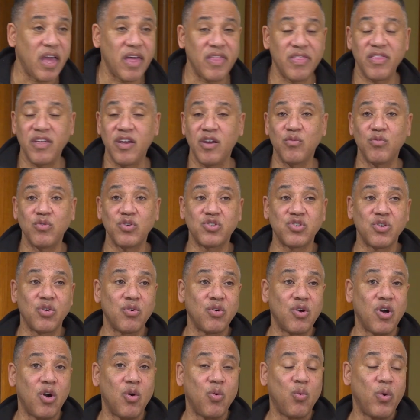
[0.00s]
And there was
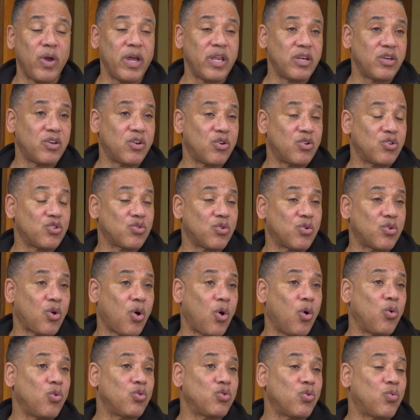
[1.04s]
a wet nurse or an
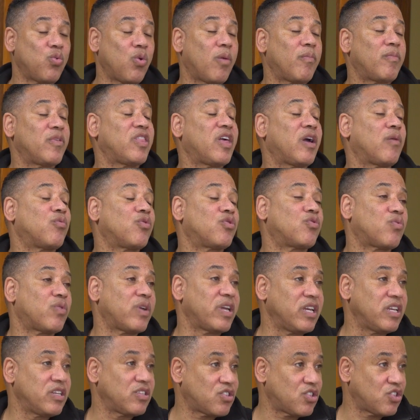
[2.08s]
older woman that would
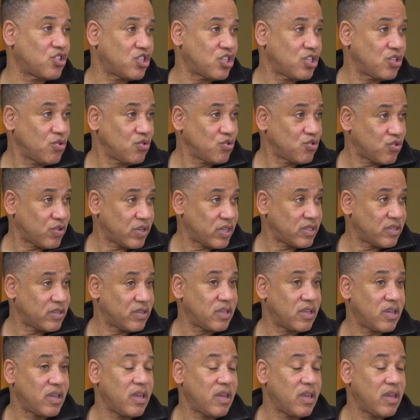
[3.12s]
raise the children.